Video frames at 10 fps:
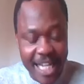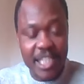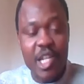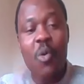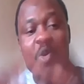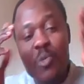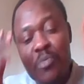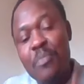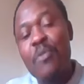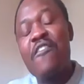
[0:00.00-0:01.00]
Yes, they will
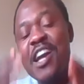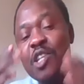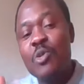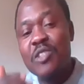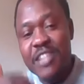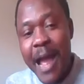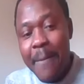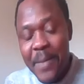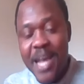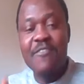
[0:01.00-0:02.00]
also be providing you
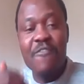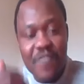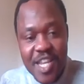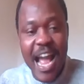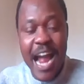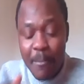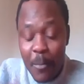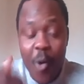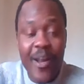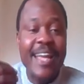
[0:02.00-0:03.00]
stipend fee
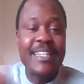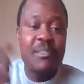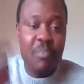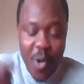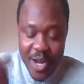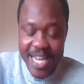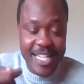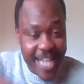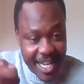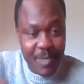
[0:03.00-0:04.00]
and pocket money.